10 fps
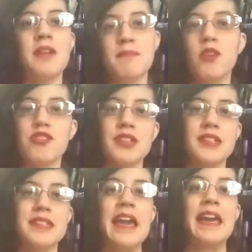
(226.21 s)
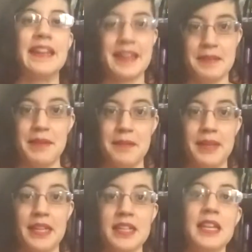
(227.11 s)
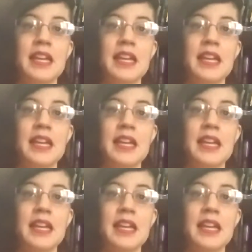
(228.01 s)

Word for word: emotions, and commitment.